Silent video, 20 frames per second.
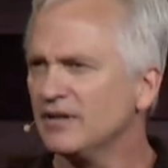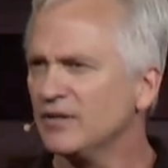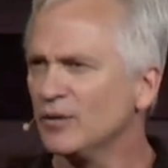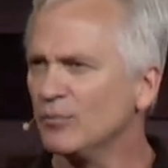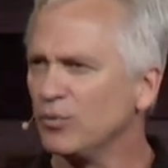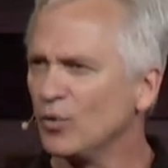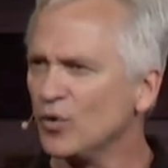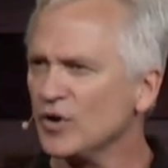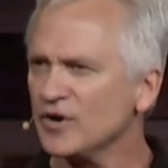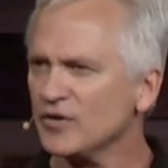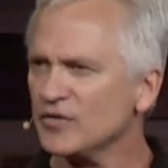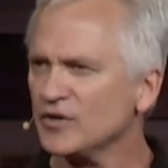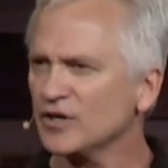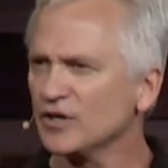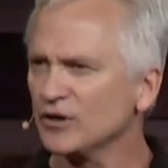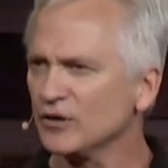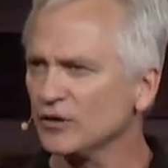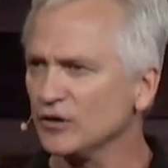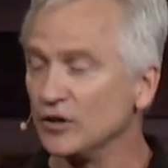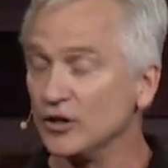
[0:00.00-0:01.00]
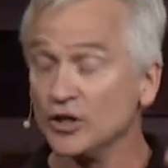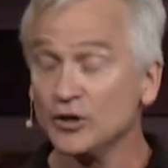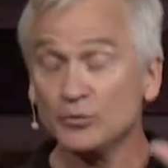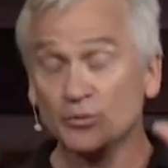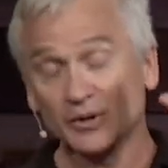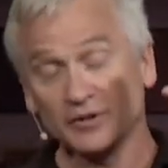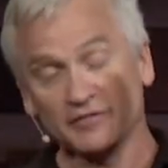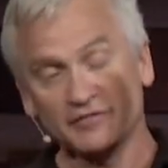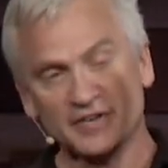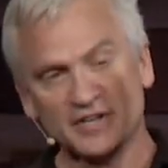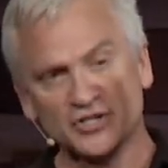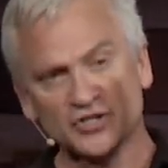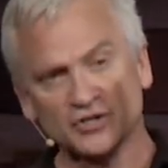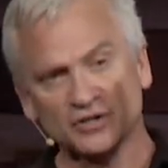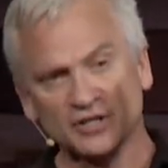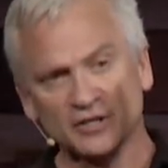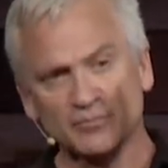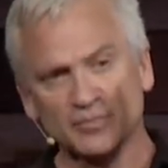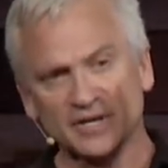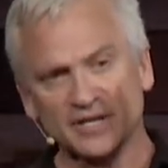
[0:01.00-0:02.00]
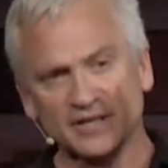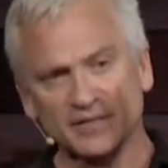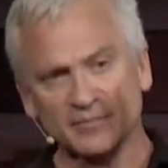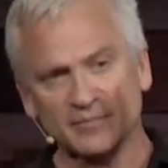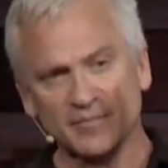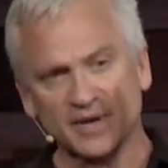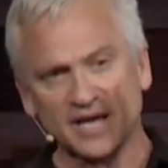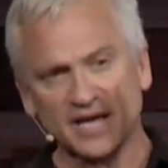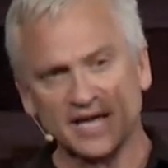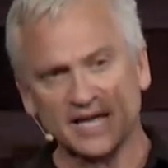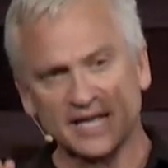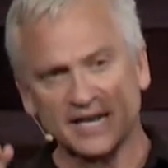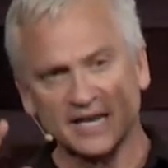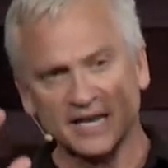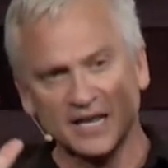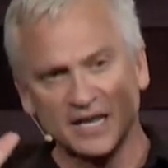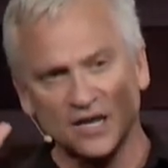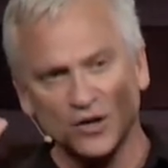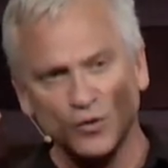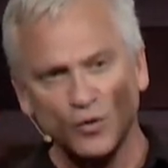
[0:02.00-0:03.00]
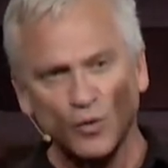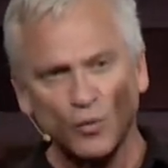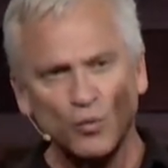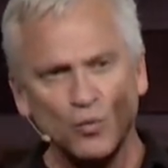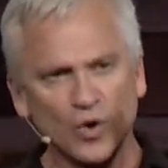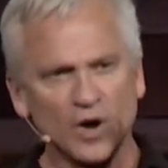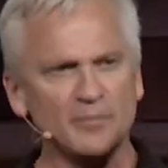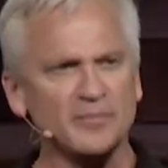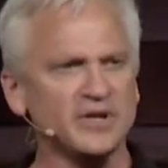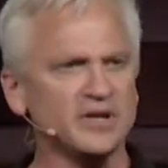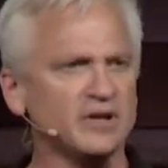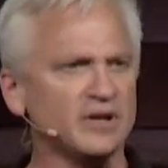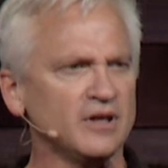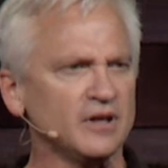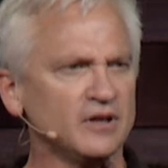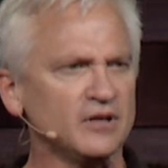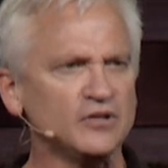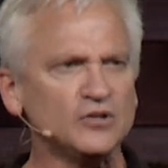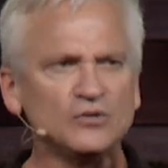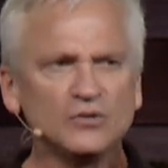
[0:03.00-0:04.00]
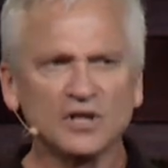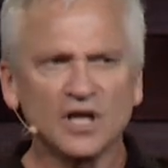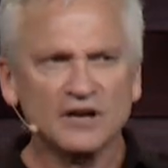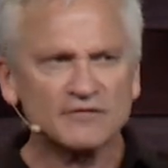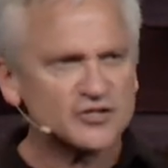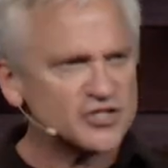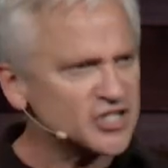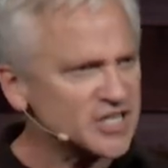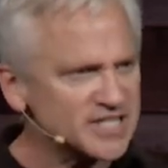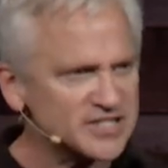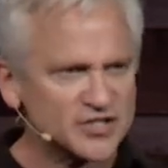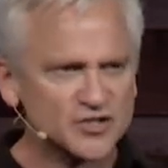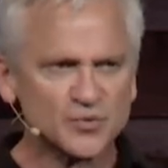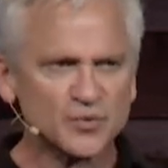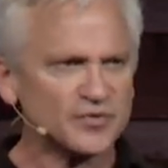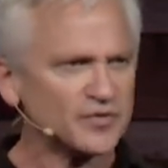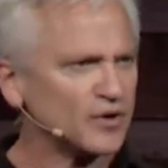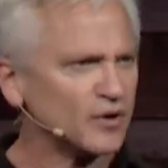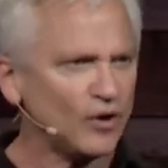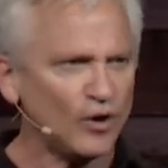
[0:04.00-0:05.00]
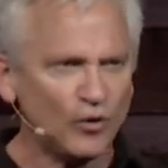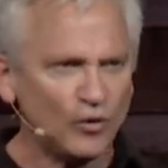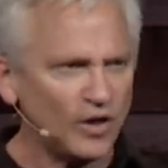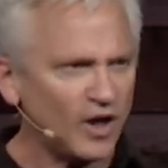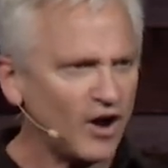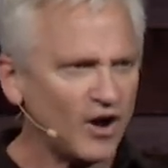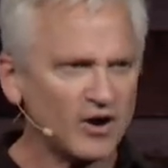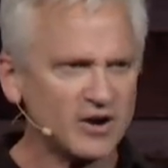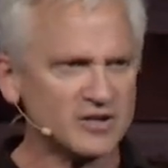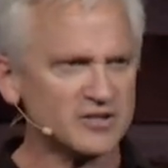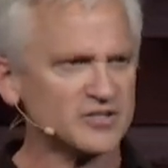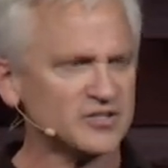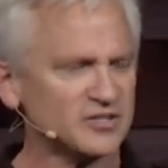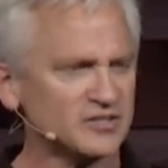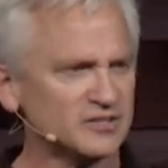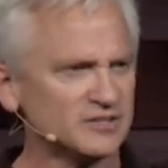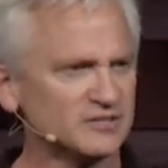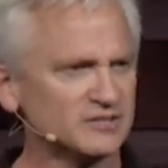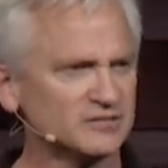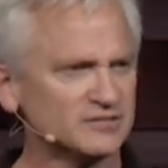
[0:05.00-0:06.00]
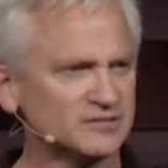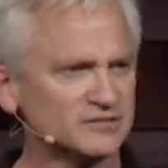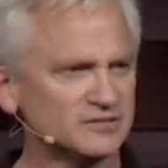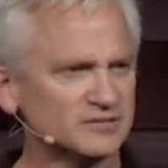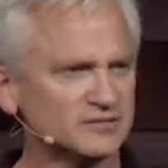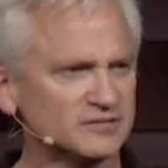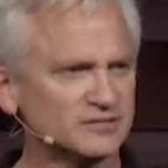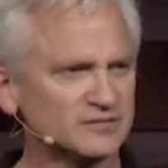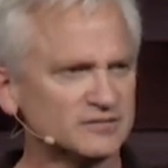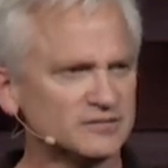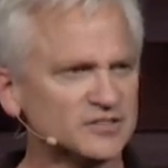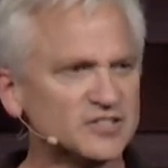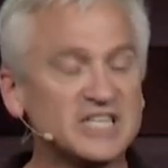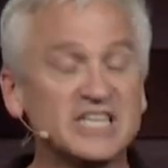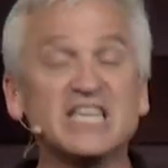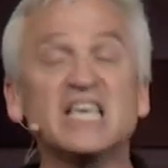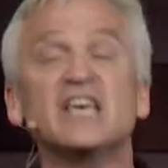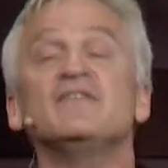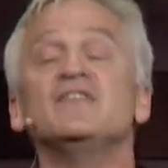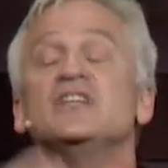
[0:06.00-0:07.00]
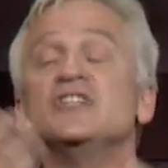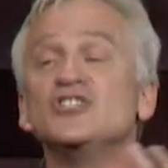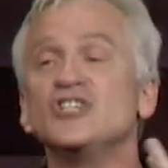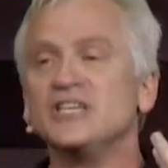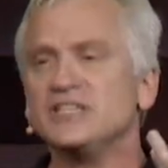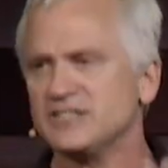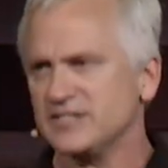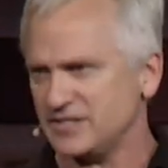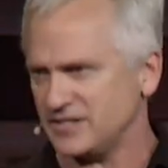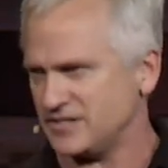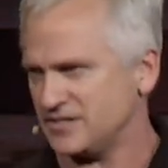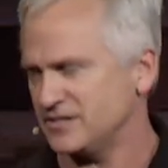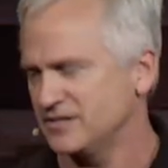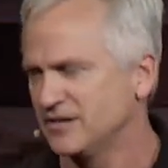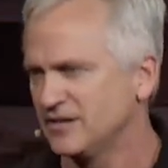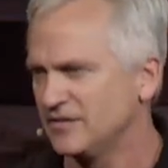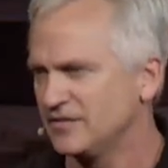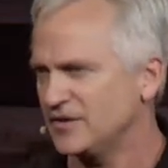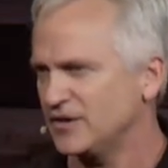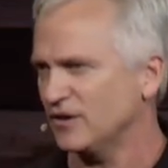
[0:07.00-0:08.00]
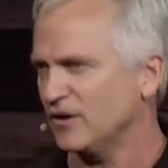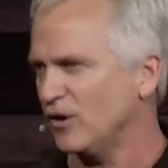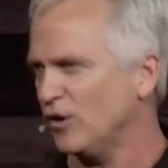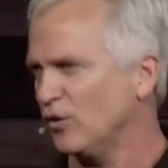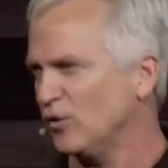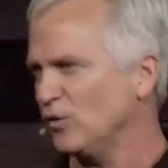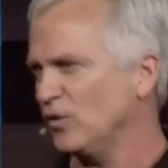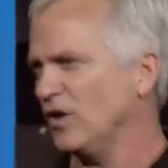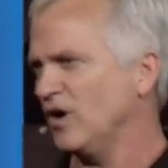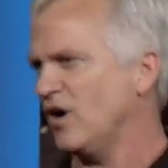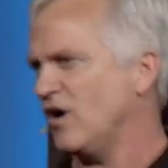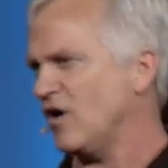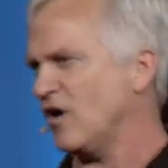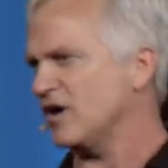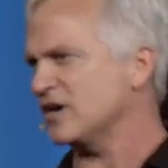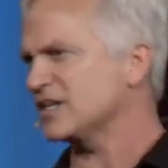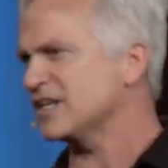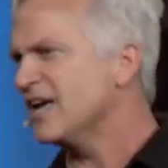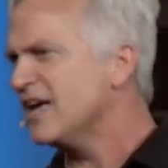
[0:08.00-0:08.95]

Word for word: the boy or the girl who will eventually be the man or woman who loves Jesus with their whole heart. It's given Jesus their whole heart.